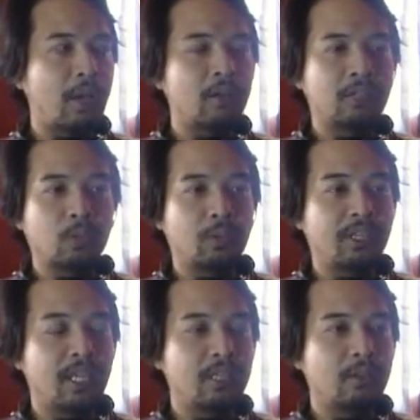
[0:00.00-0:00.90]
pylon that we
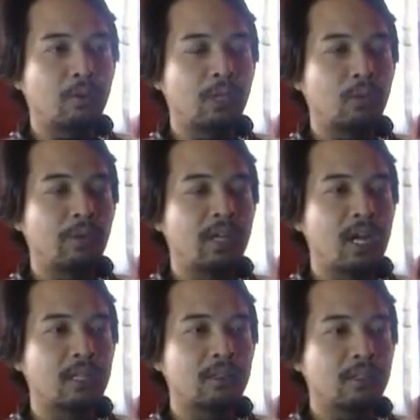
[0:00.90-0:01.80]
did, or that we
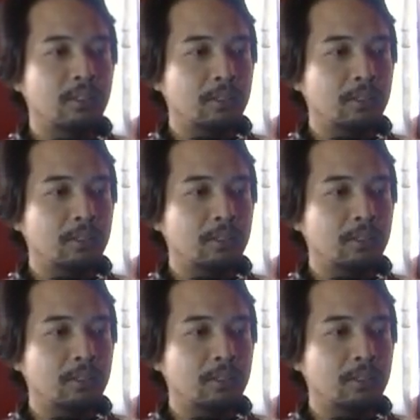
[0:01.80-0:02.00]
got.